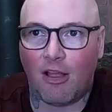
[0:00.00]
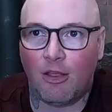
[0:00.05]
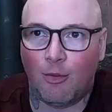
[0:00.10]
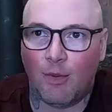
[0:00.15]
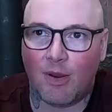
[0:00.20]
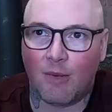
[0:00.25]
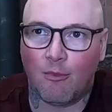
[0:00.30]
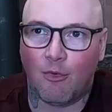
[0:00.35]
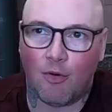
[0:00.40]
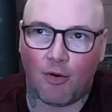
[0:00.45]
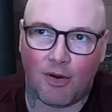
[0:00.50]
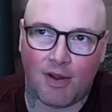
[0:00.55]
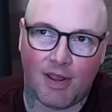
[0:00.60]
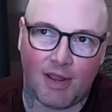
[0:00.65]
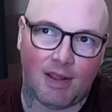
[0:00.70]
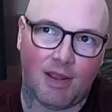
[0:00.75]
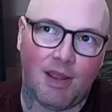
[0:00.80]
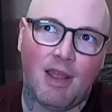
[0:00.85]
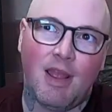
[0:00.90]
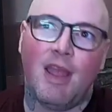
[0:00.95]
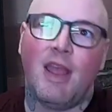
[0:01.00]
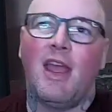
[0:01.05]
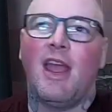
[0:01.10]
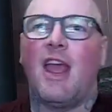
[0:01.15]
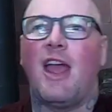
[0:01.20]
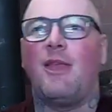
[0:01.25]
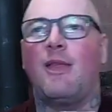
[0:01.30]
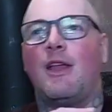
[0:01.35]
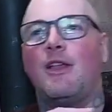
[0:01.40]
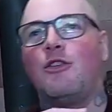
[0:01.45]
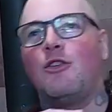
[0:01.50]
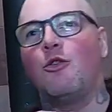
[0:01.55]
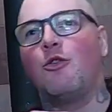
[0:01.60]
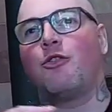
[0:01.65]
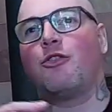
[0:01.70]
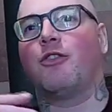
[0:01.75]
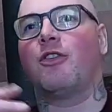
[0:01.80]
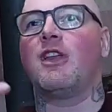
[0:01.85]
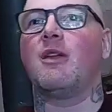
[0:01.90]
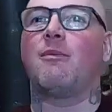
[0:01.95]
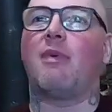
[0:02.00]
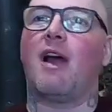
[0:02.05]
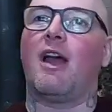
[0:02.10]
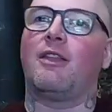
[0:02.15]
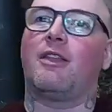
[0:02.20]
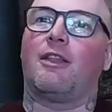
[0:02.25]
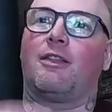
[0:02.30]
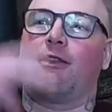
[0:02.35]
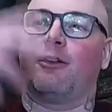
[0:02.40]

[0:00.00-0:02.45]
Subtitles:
following morning. And then usually by